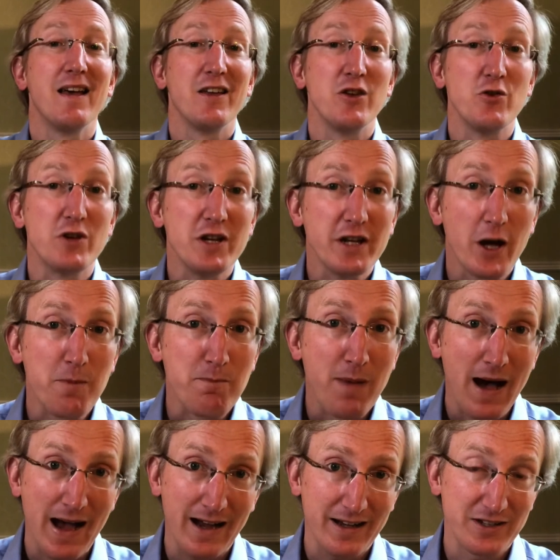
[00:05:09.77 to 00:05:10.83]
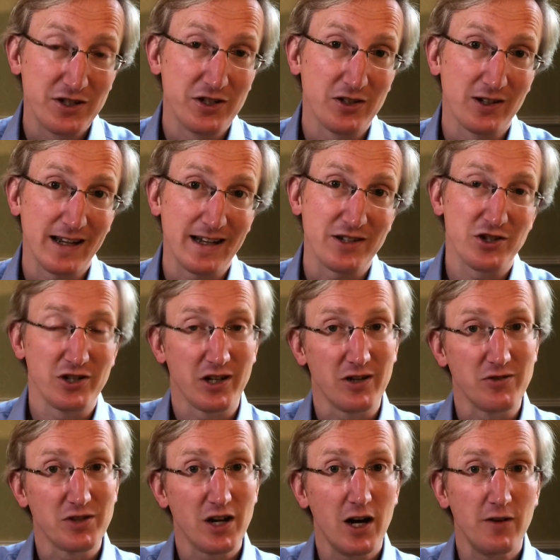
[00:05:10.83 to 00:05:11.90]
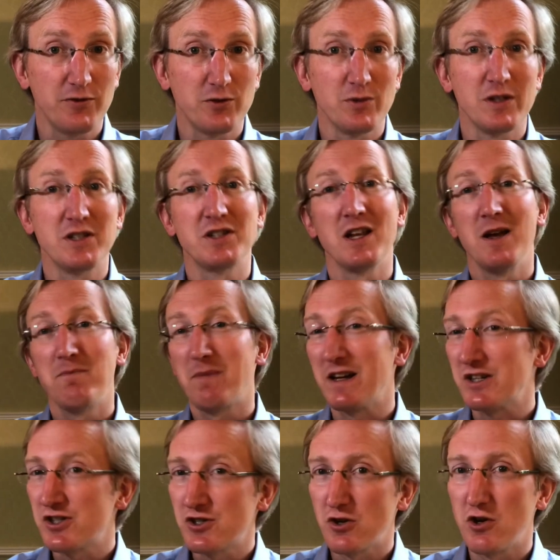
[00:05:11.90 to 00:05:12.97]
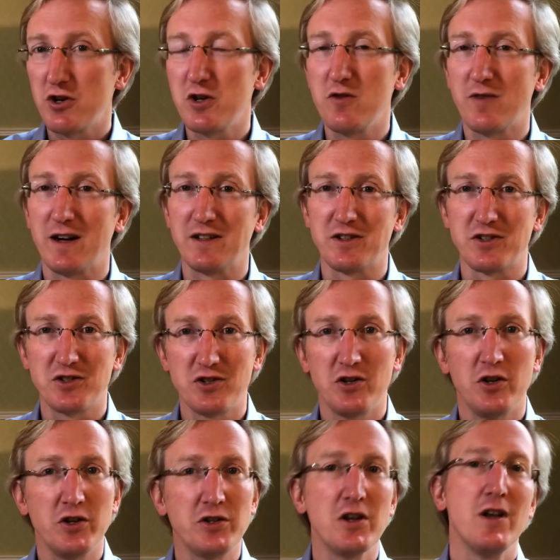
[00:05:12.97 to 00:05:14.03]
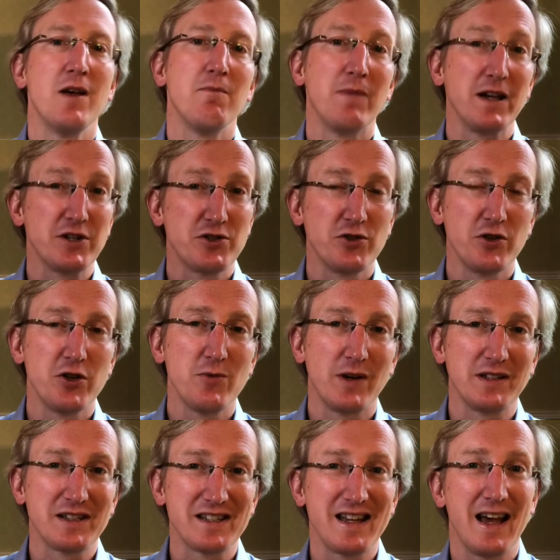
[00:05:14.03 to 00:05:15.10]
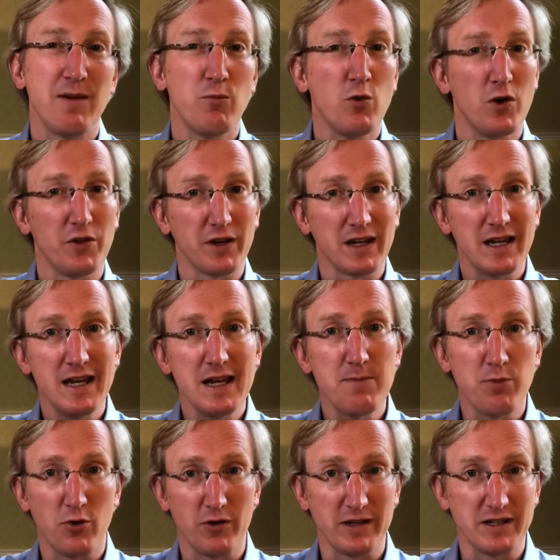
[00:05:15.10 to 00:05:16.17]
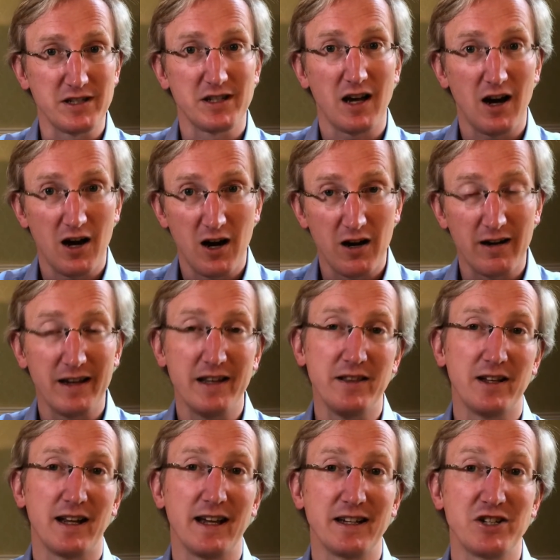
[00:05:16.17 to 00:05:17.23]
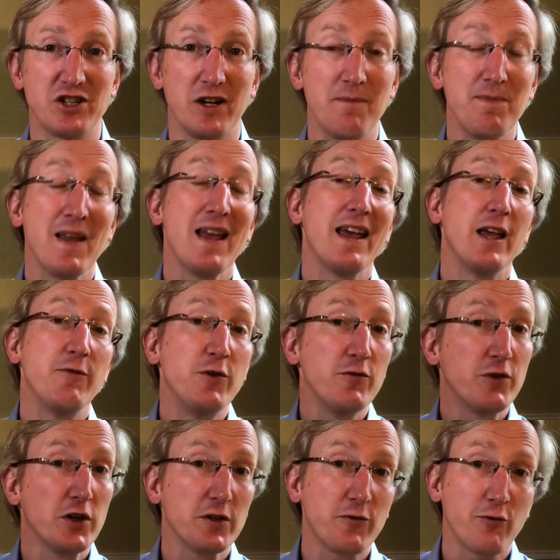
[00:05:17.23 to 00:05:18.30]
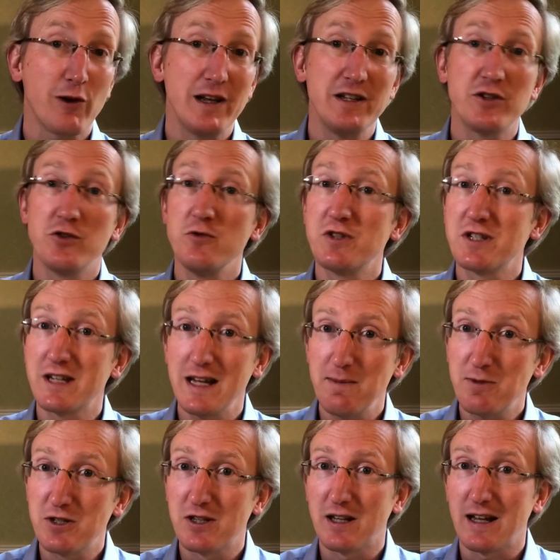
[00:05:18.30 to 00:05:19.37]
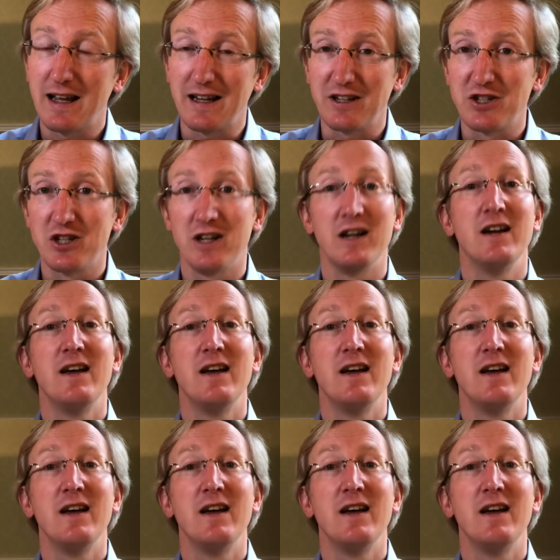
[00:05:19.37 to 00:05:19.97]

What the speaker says: You can go back to your lecture notes afterwards, make sure you've understood, make sure you understand what the key points are in the lecture. If you've got a friend who skipped the lecture,